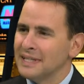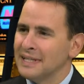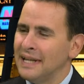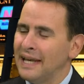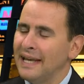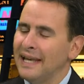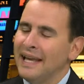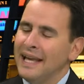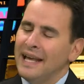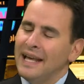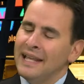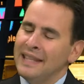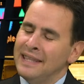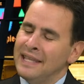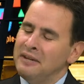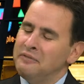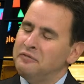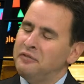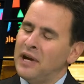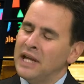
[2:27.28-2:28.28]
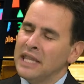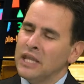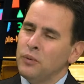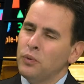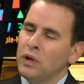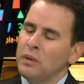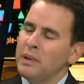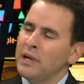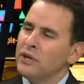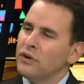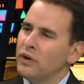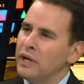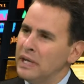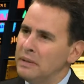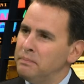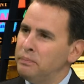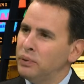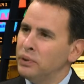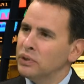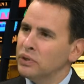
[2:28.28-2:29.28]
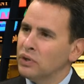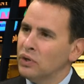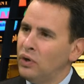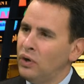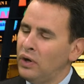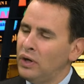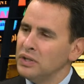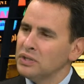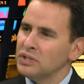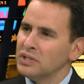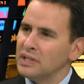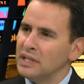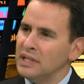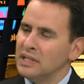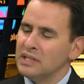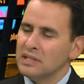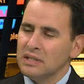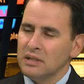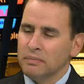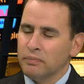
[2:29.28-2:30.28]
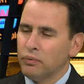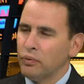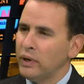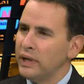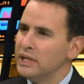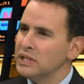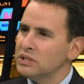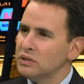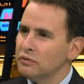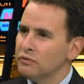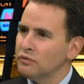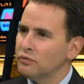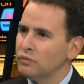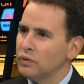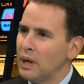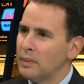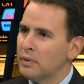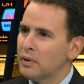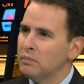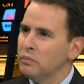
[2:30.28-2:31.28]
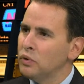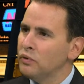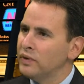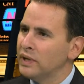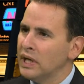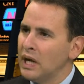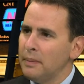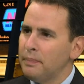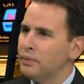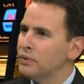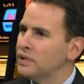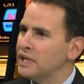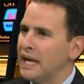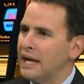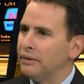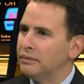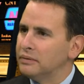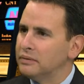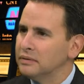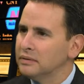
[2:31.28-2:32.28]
today. And then finally, what about your input costs? Is the price of rubber moving up or down?